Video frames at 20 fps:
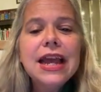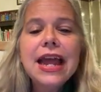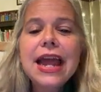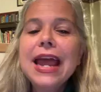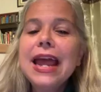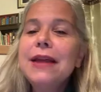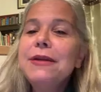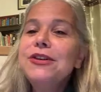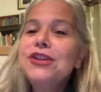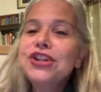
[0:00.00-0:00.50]

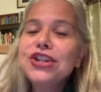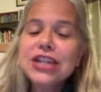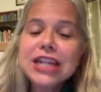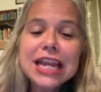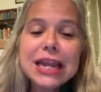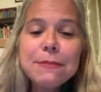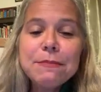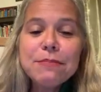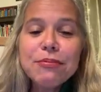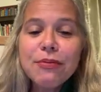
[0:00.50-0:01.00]
and just
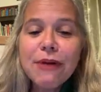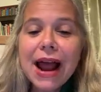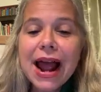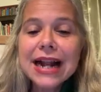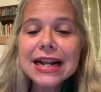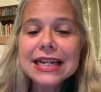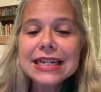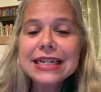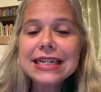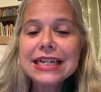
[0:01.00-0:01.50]
keep
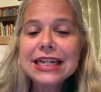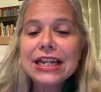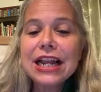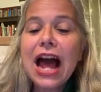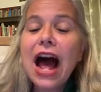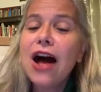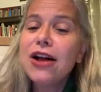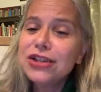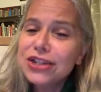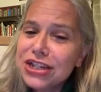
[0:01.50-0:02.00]
practicing.
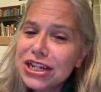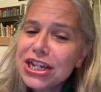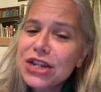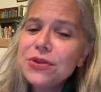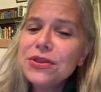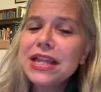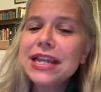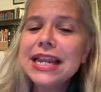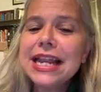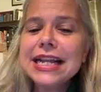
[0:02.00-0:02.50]
I'll see you in
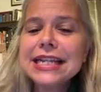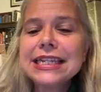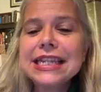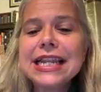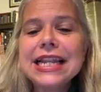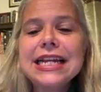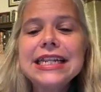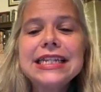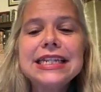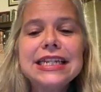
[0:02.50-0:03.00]
the next
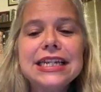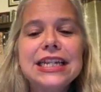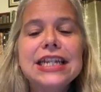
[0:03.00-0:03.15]
lesson.